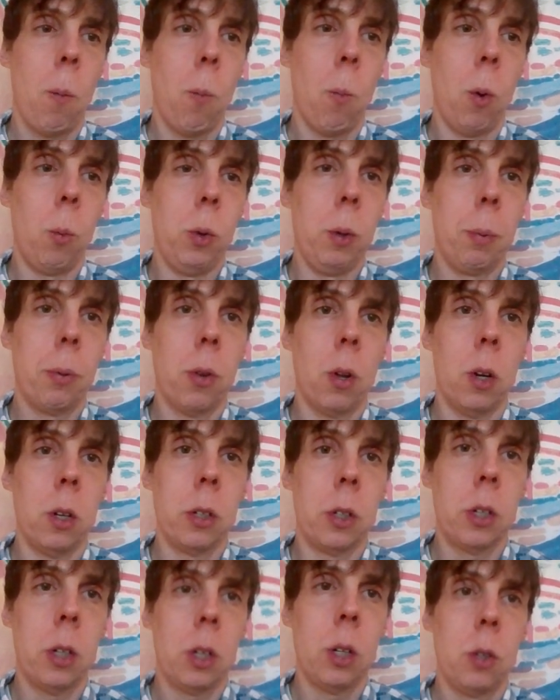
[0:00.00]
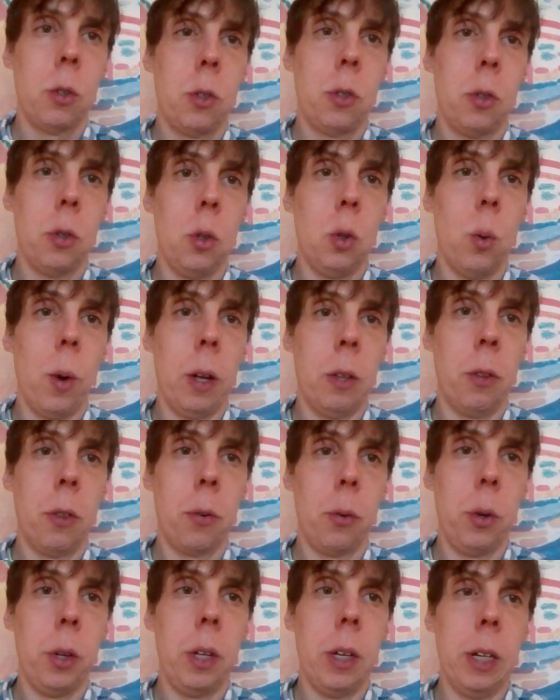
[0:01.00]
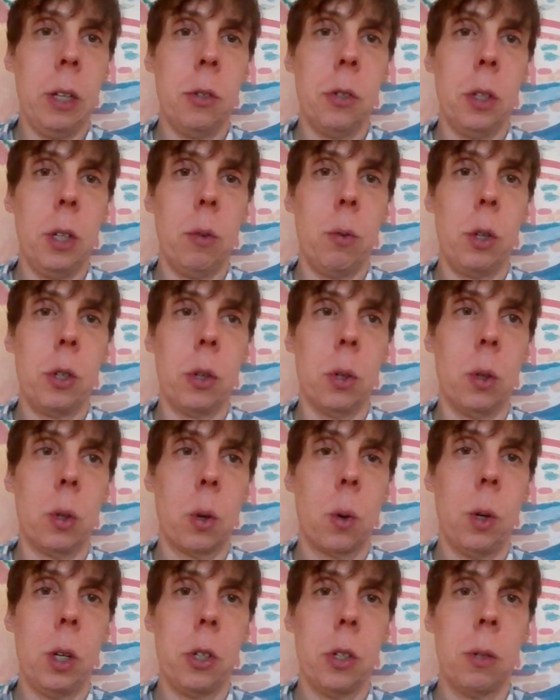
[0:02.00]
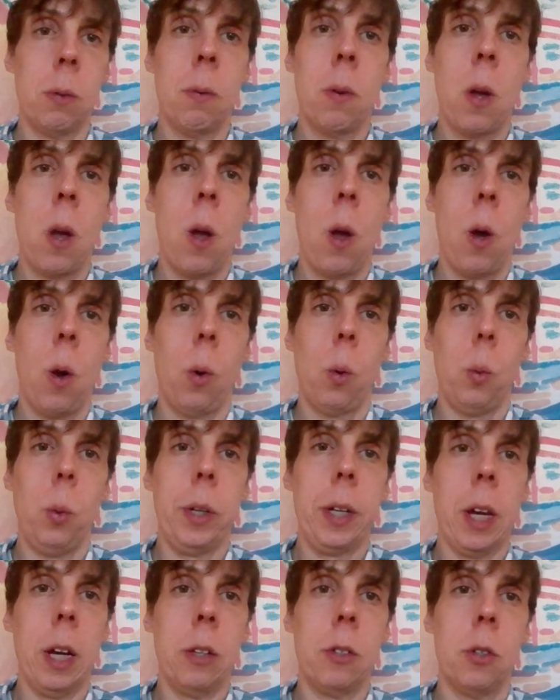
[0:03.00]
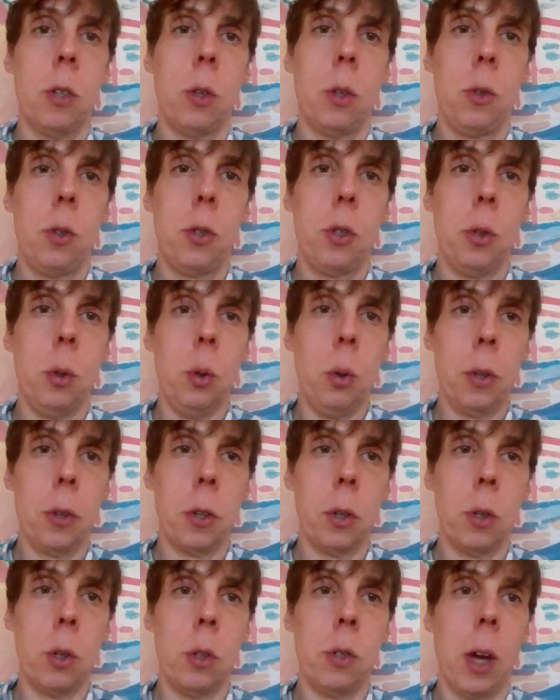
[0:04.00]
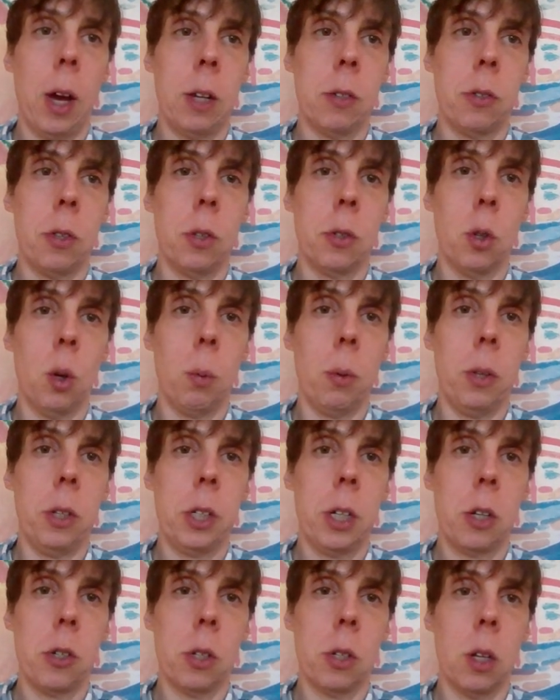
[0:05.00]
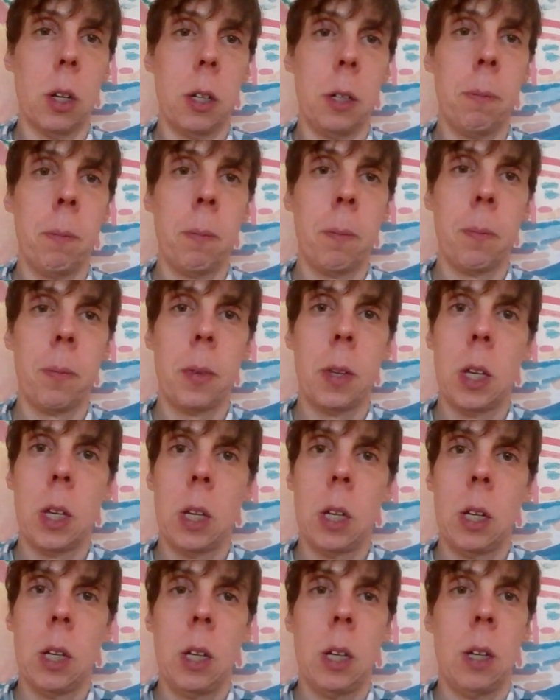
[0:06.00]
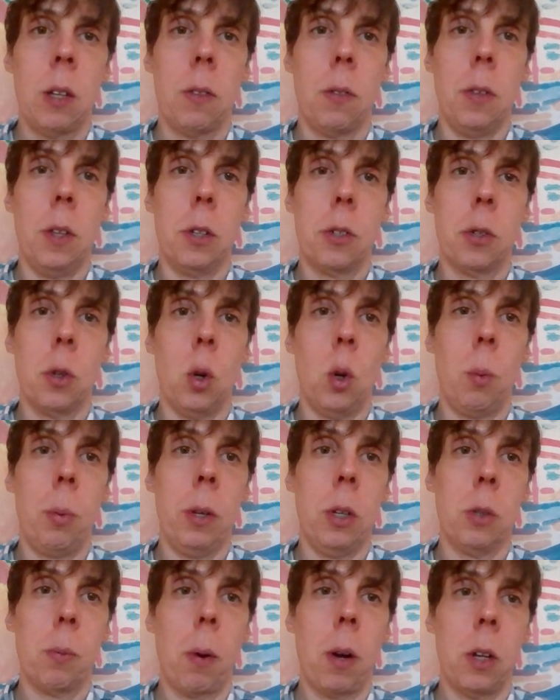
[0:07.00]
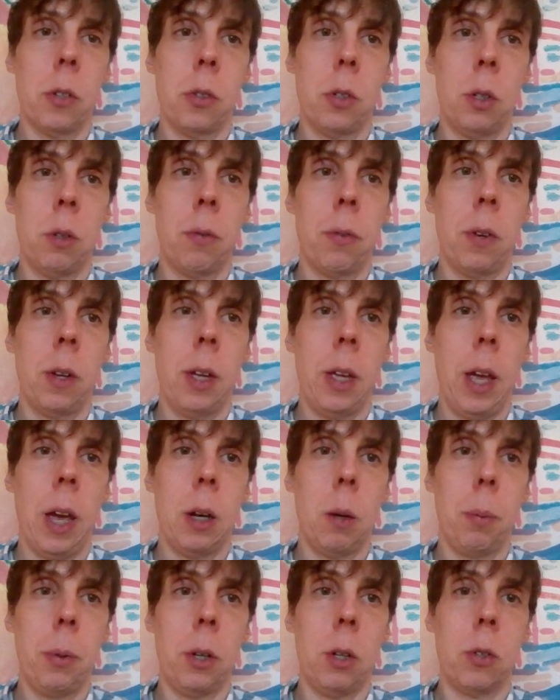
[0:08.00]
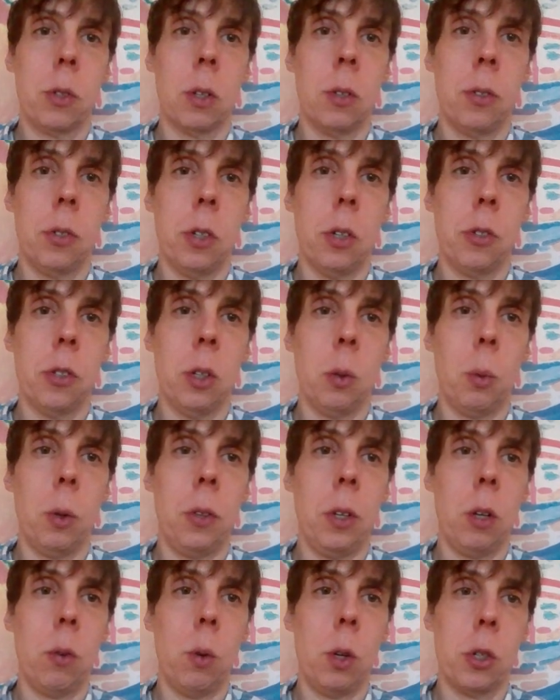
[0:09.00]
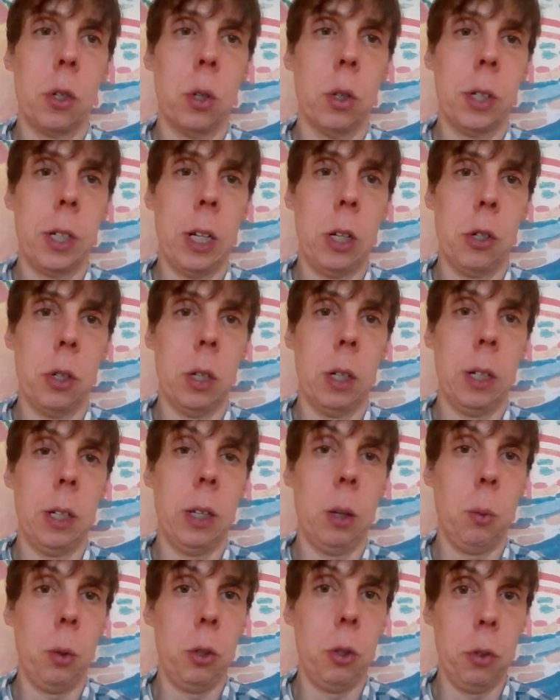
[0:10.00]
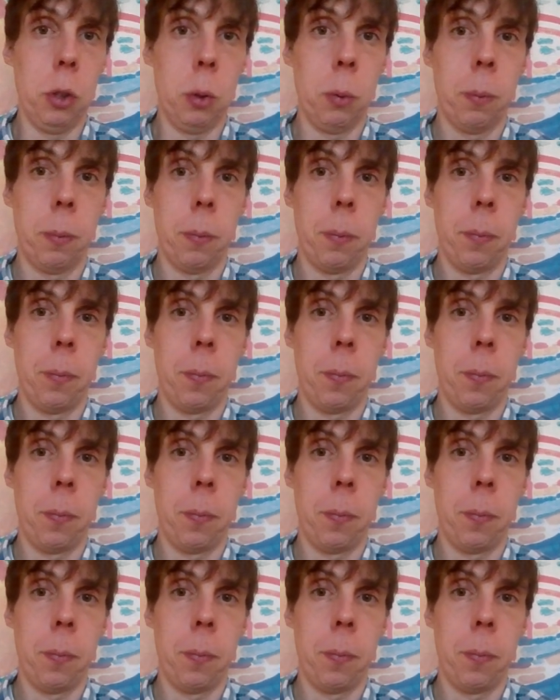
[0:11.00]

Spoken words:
When we plug 2 and 3 into the original equation, we get 2/3 as the slope of the tangent line. This slope is positive and appears consistent with the original tangent line that we drew.